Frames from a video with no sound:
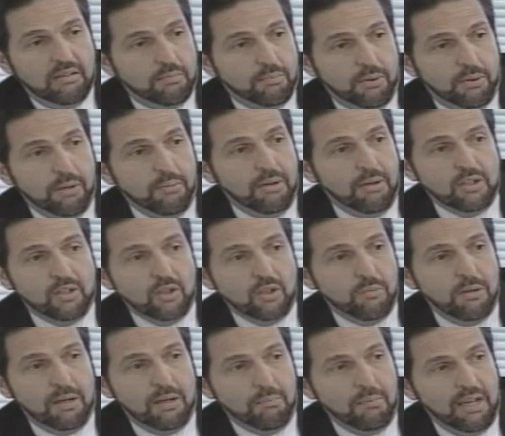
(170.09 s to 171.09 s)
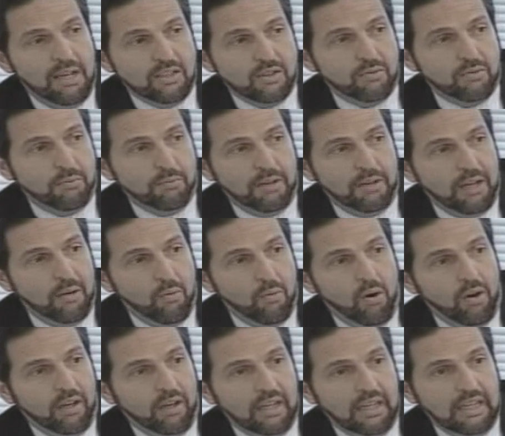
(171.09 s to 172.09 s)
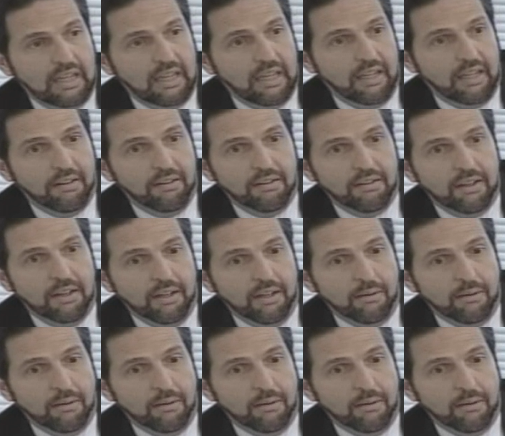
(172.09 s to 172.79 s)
pretty much has been a mess from day one. And